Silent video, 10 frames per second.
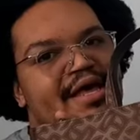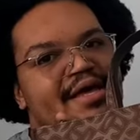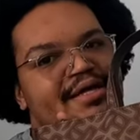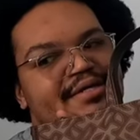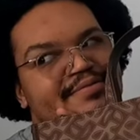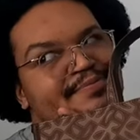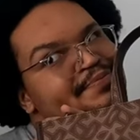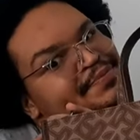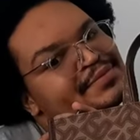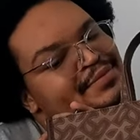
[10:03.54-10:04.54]
bag,
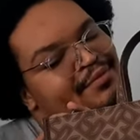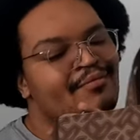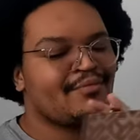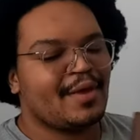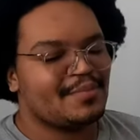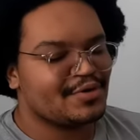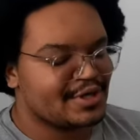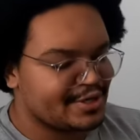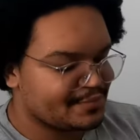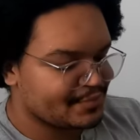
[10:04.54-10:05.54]

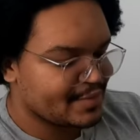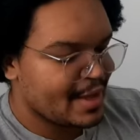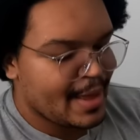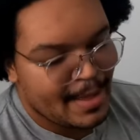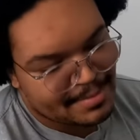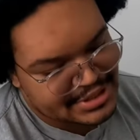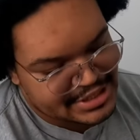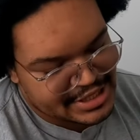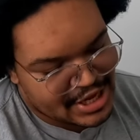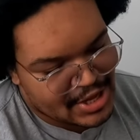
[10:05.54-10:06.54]
period. But
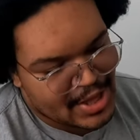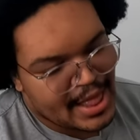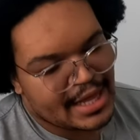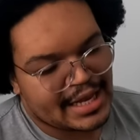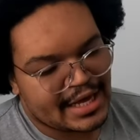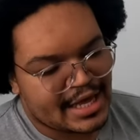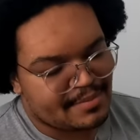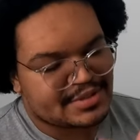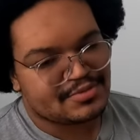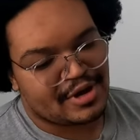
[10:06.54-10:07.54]
yeah, y'all, like,
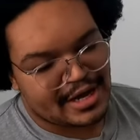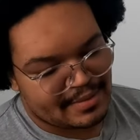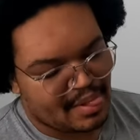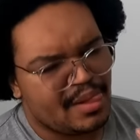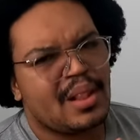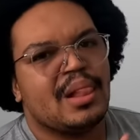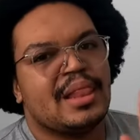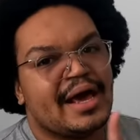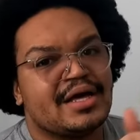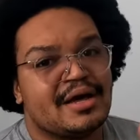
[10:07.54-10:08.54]
comment, subscribe. Ooh,
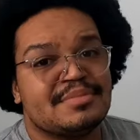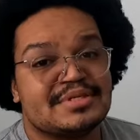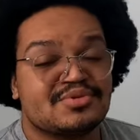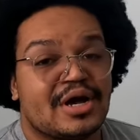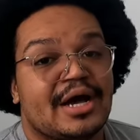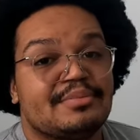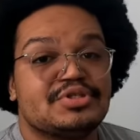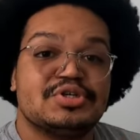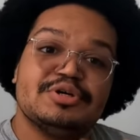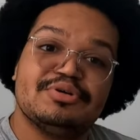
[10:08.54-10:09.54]
like, comment, subscribe,
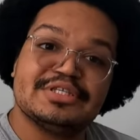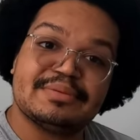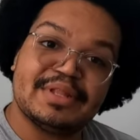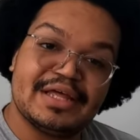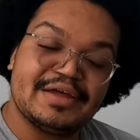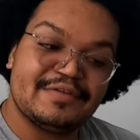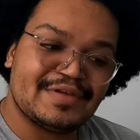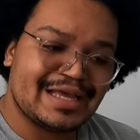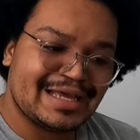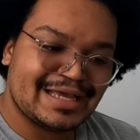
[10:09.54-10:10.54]
show your boy some
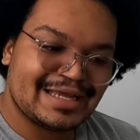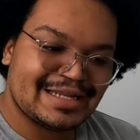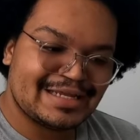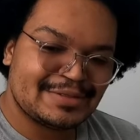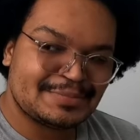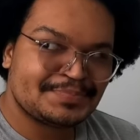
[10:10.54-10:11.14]
love, and